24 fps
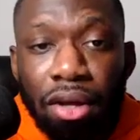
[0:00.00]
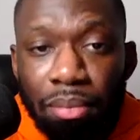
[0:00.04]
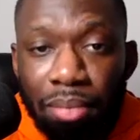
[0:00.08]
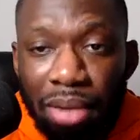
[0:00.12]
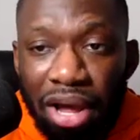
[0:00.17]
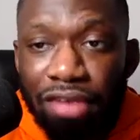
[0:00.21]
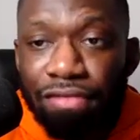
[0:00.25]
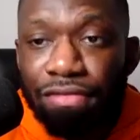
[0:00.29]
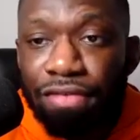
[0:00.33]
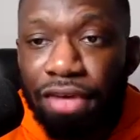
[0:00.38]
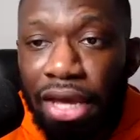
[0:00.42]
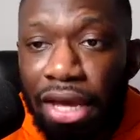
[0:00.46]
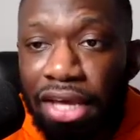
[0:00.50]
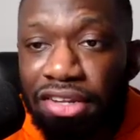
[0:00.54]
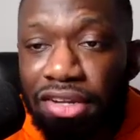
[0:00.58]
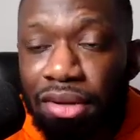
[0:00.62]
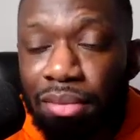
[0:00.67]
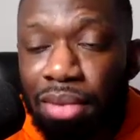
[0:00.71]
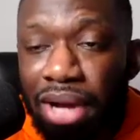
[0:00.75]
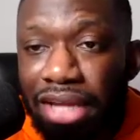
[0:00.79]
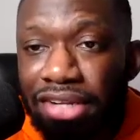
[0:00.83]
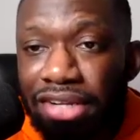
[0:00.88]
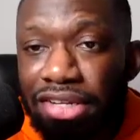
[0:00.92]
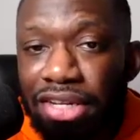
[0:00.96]
my VAs
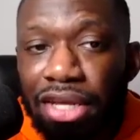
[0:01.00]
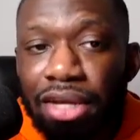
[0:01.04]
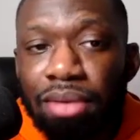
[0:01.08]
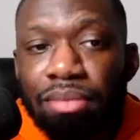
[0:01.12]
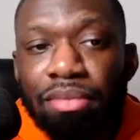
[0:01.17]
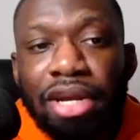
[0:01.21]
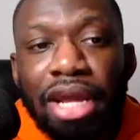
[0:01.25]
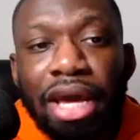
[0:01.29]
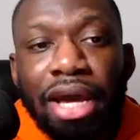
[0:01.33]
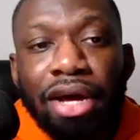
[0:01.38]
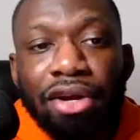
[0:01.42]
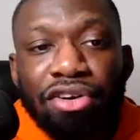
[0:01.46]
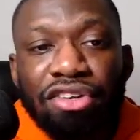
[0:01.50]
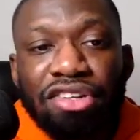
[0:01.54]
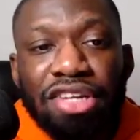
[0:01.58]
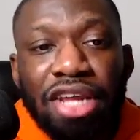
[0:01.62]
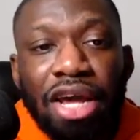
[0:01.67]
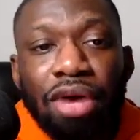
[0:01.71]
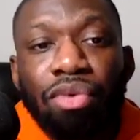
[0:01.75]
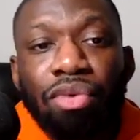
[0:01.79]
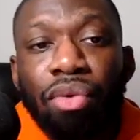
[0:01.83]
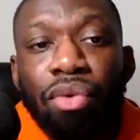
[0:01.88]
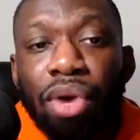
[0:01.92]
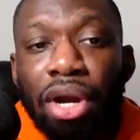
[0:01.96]
on my team, they
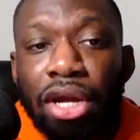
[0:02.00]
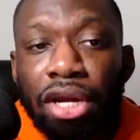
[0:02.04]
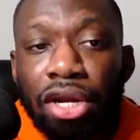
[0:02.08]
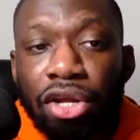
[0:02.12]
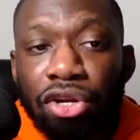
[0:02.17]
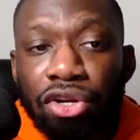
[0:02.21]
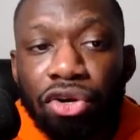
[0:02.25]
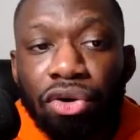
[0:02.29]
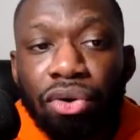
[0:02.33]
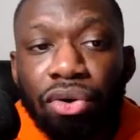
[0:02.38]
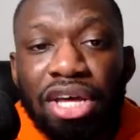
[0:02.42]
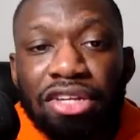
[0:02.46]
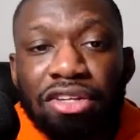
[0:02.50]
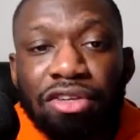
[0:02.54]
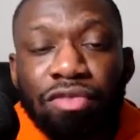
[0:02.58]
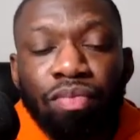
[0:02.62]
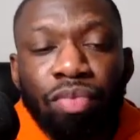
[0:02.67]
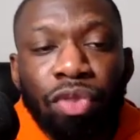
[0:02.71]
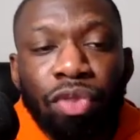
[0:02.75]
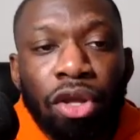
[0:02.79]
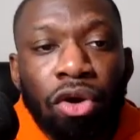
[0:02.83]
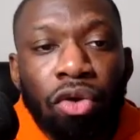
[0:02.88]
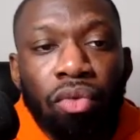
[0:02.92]
understand what we're going to do is